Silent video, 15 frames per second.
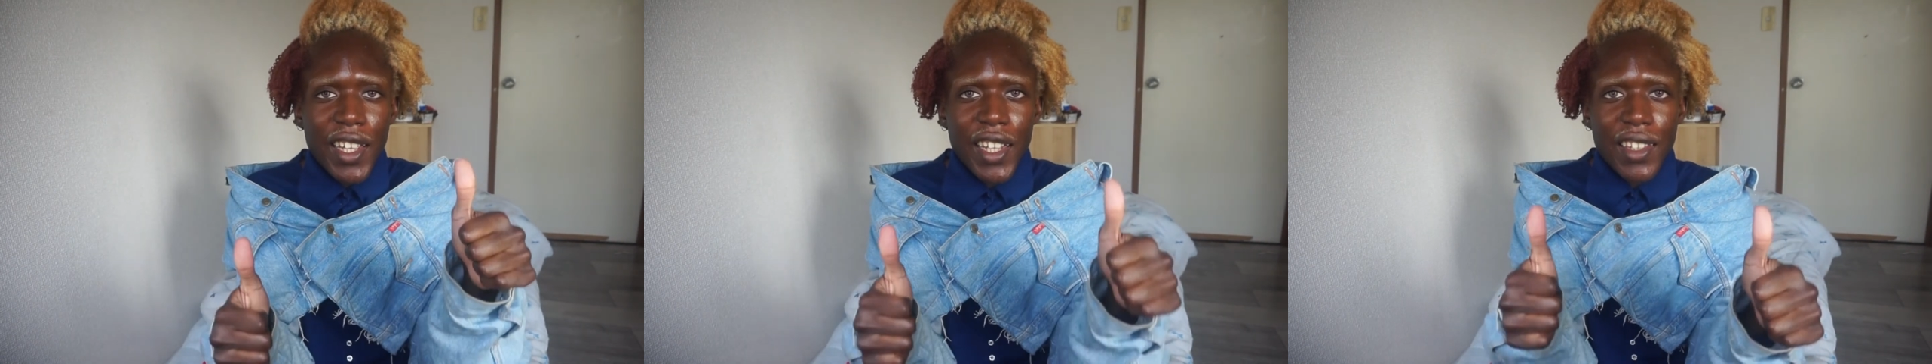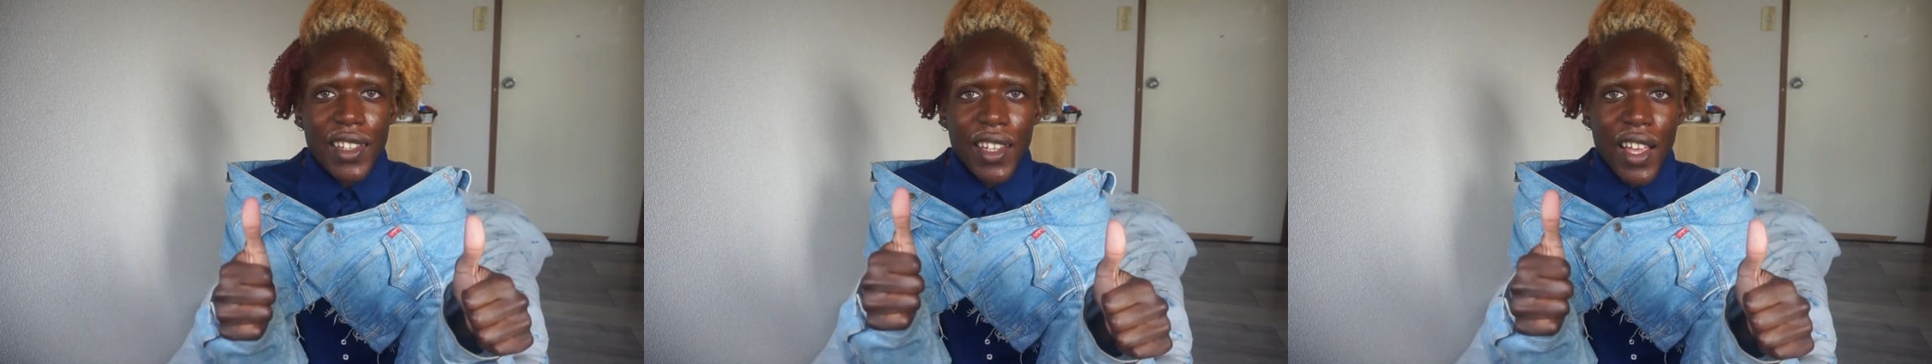
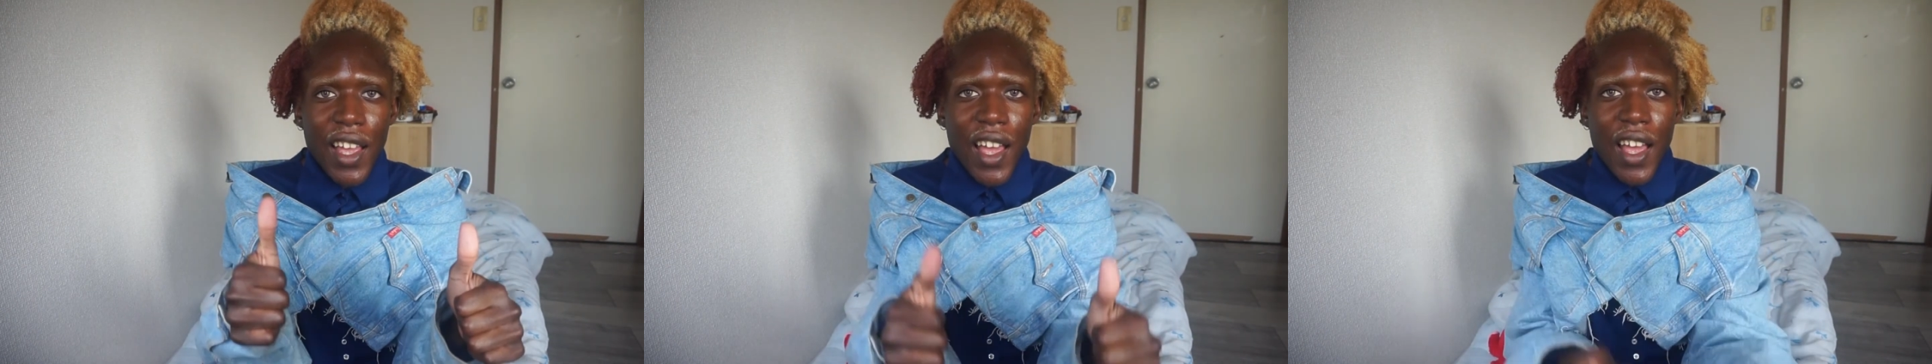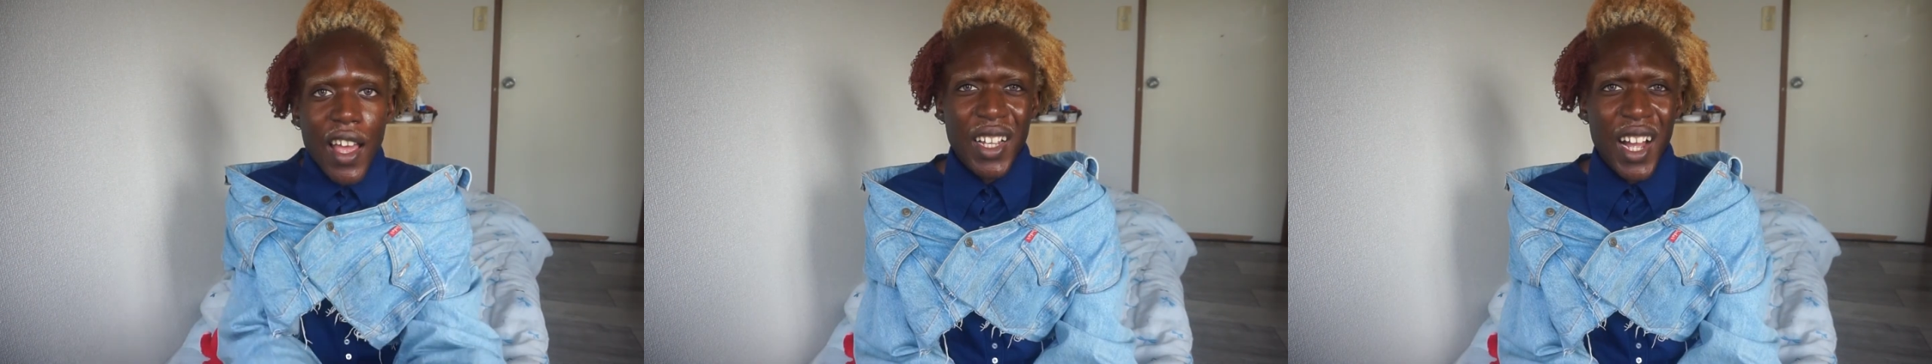it.
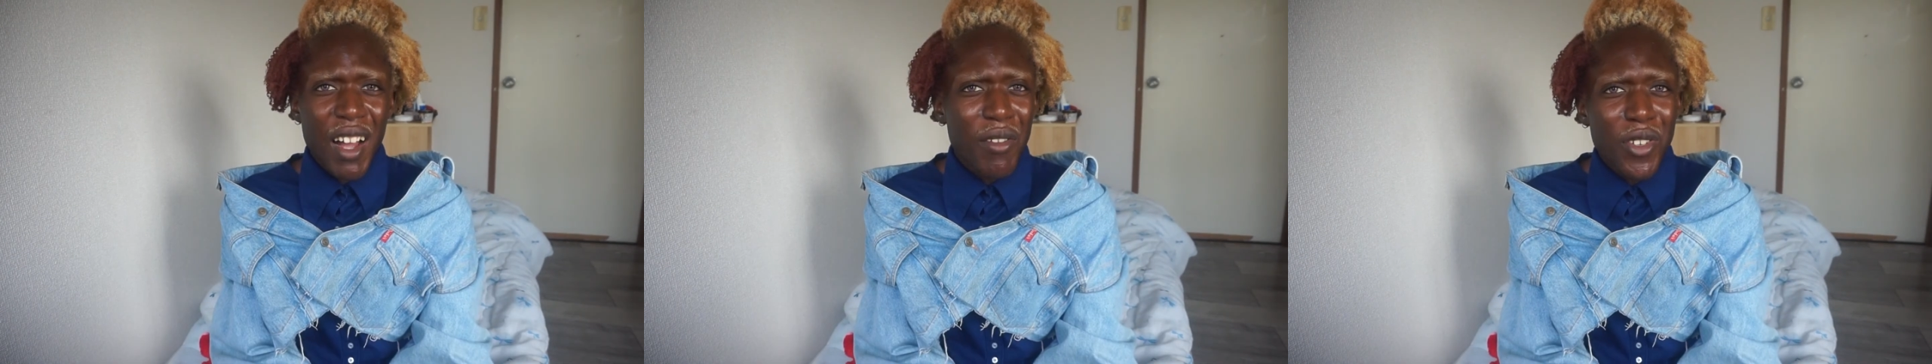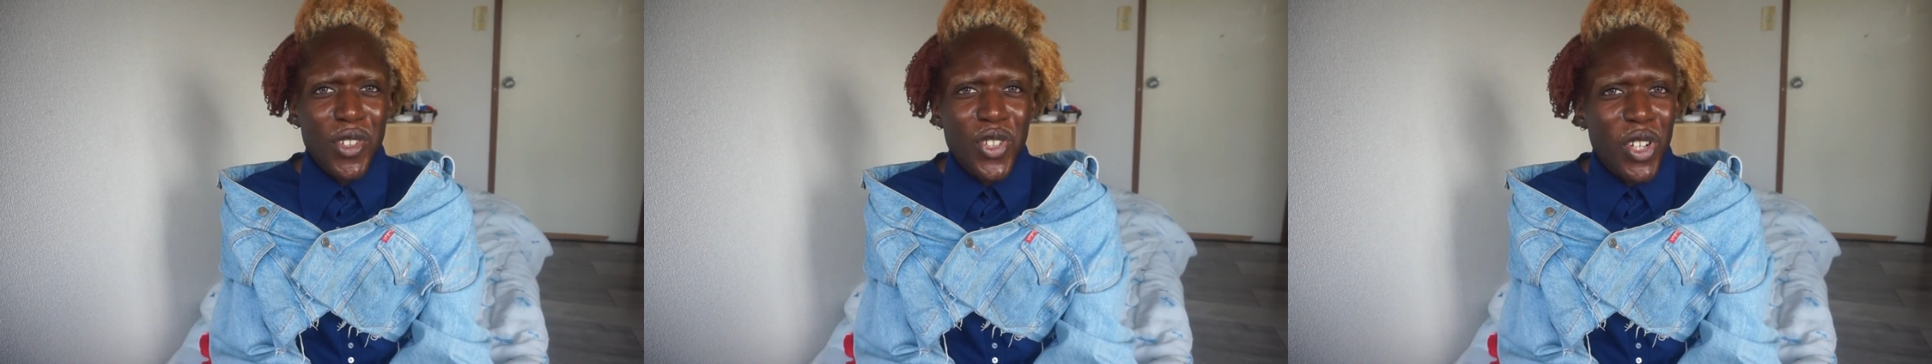
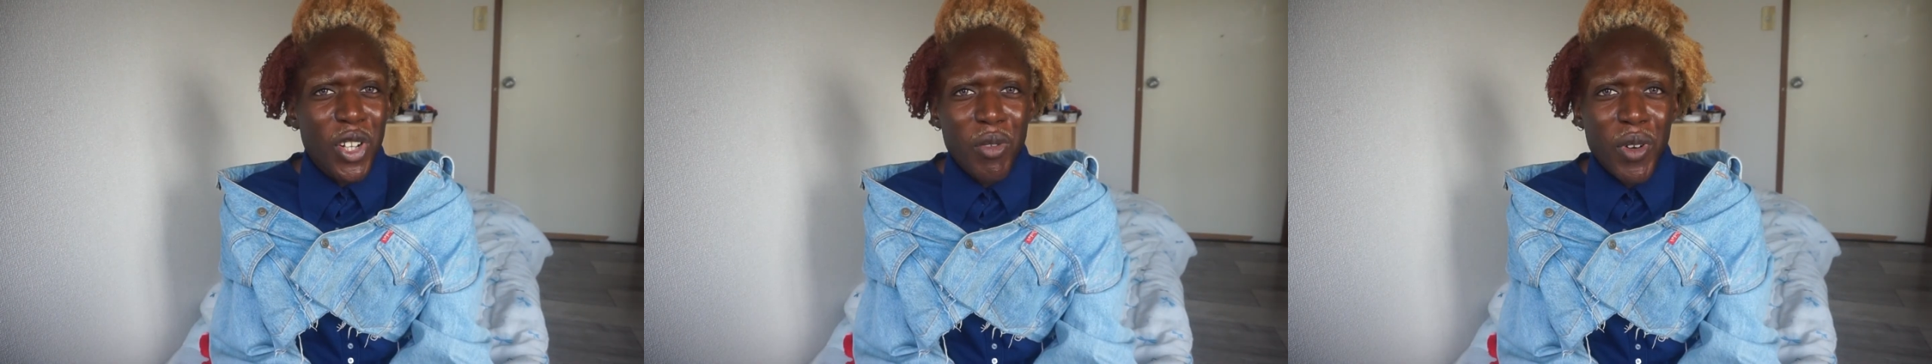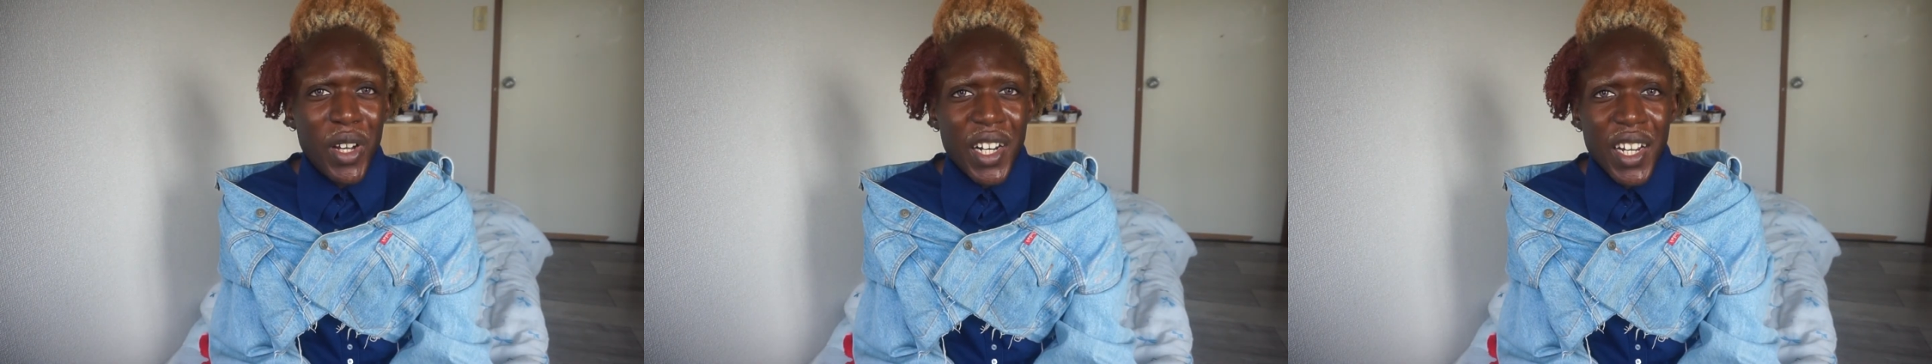Haven't you
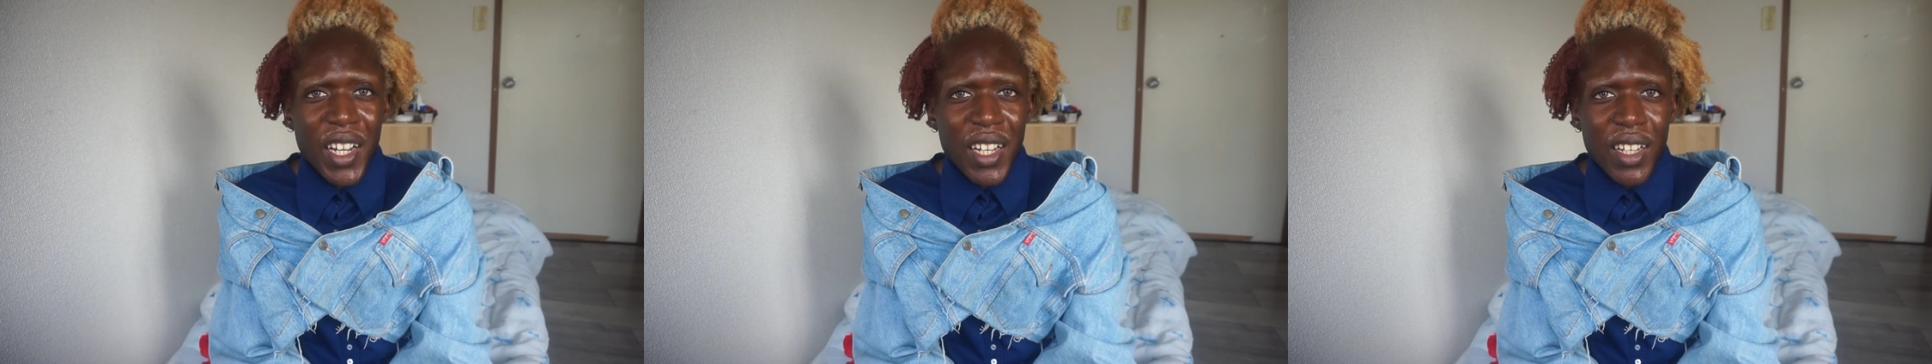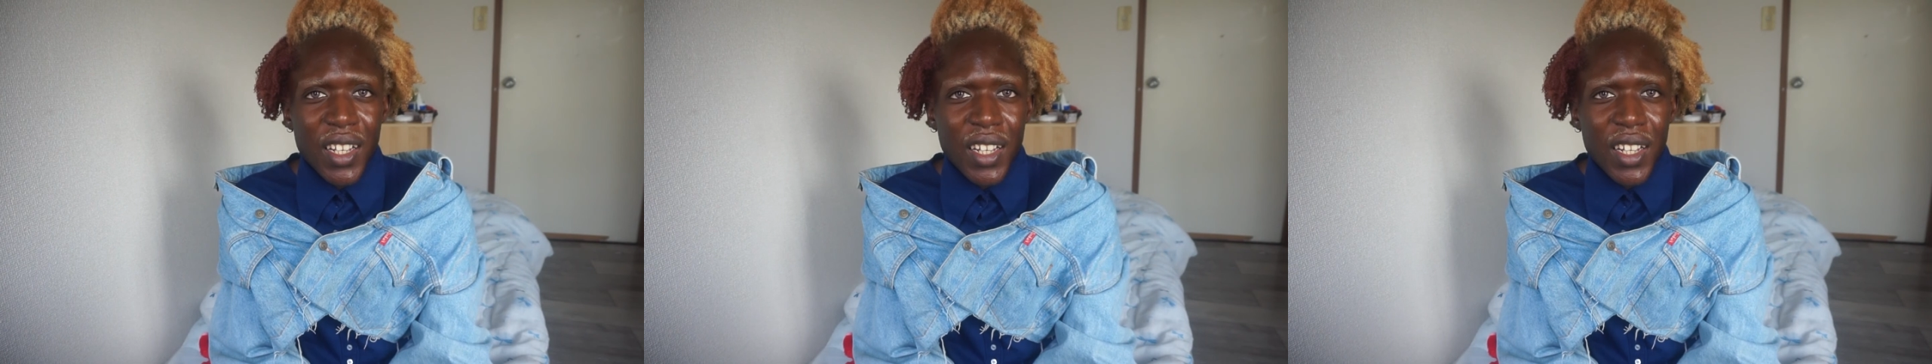already?